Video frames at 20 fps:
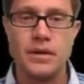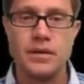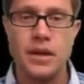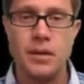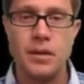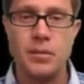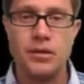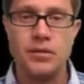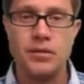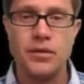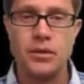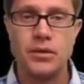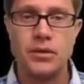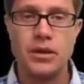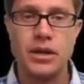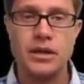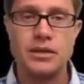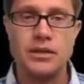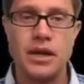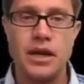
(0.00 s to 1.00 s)
set my photo
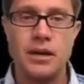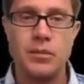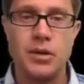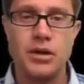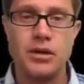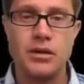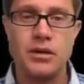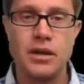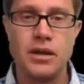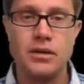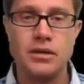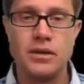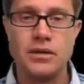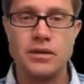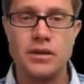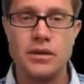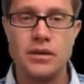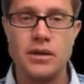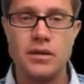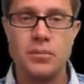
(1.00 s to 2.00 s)
gate timer, and you can
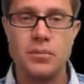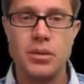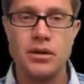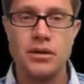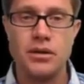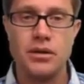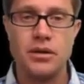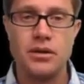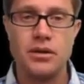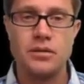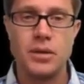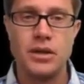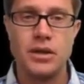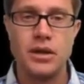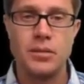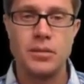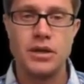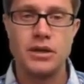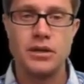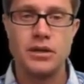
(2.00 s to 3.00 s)
see that the period is
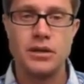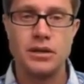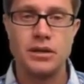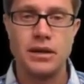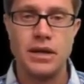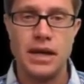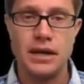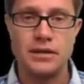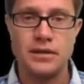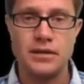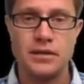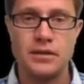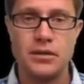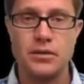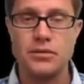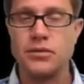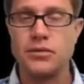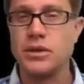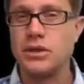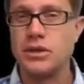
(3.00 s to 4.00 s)
becoming less. So
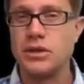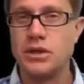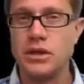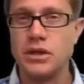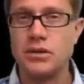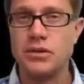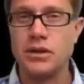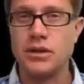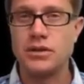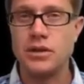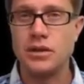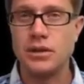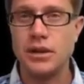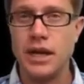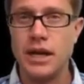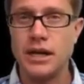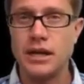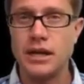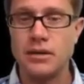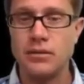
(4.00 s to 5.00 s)
as we decrease the
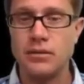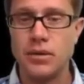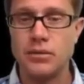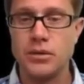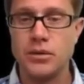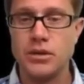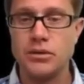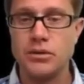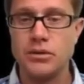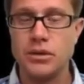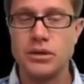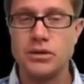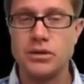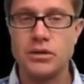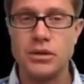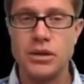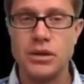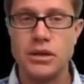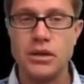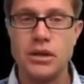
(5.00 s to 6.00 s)
length, what are we doing
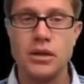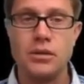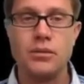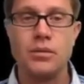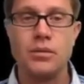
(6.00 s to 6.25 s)
to it?